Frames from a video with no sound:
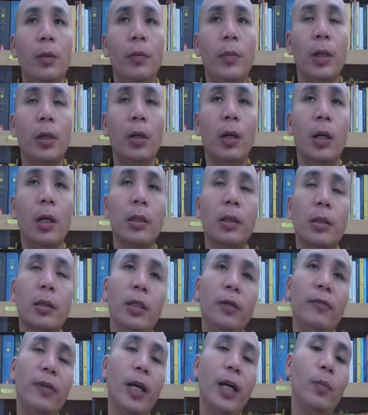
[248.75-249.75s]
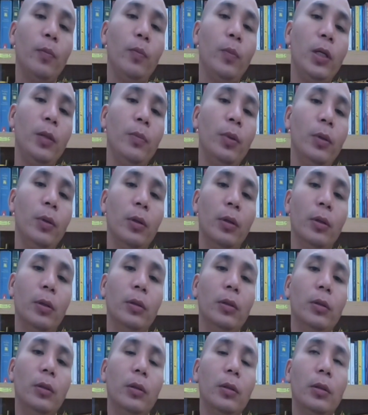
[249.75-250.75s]
because different
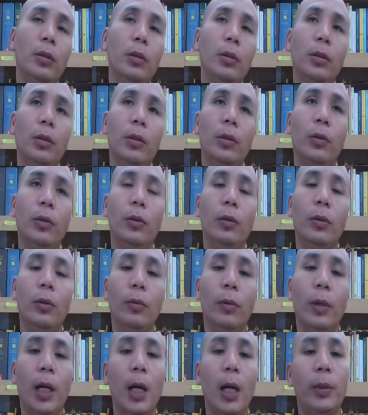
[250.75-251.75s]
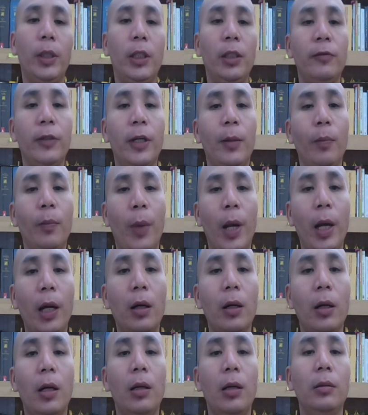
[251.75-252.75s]
people will have different
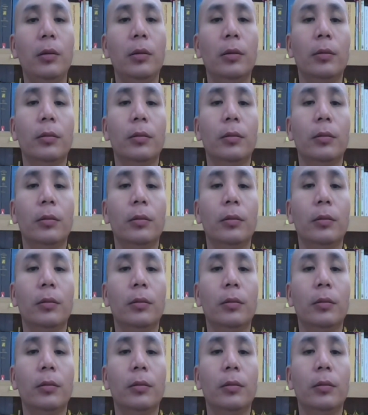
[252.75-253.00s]
background.